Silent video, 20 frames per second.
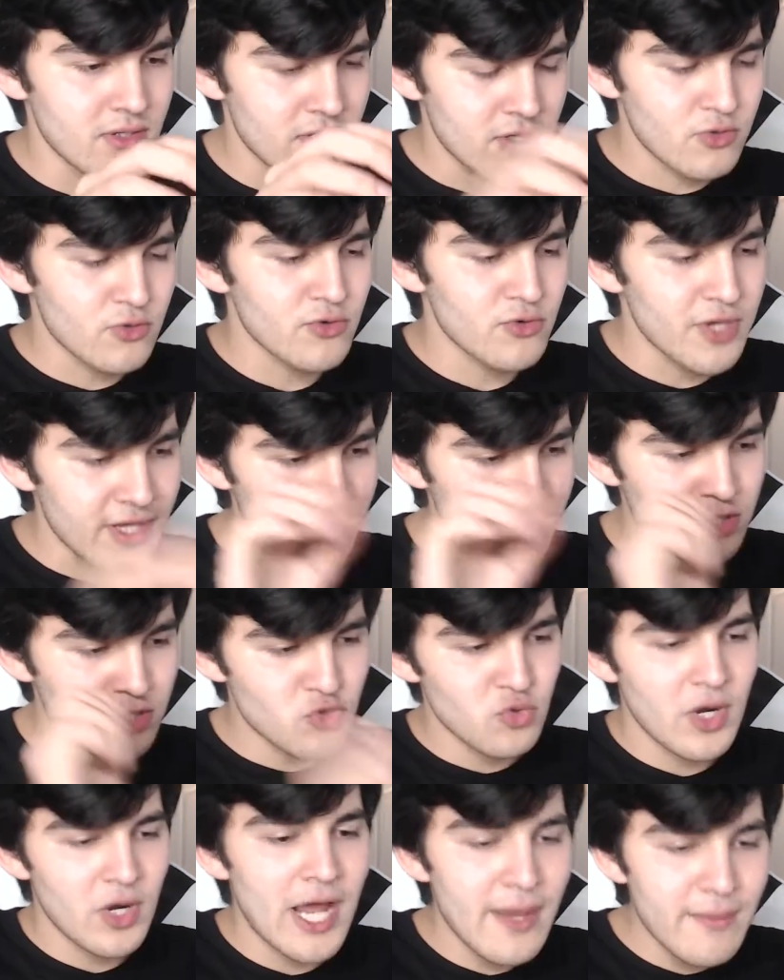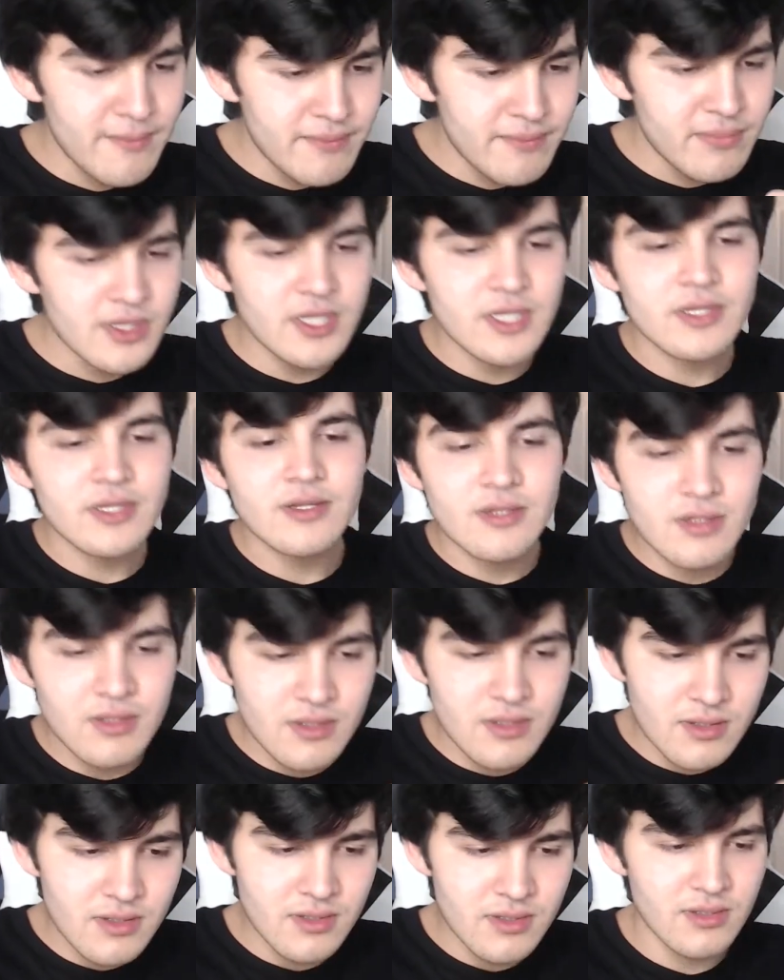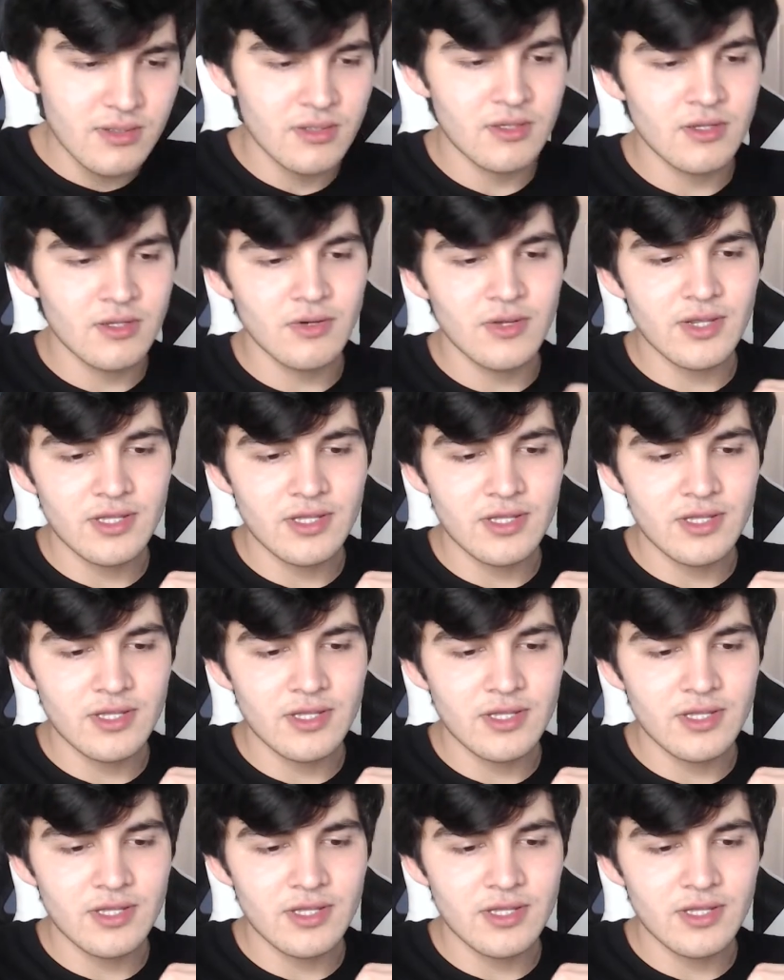create trap beat, you know,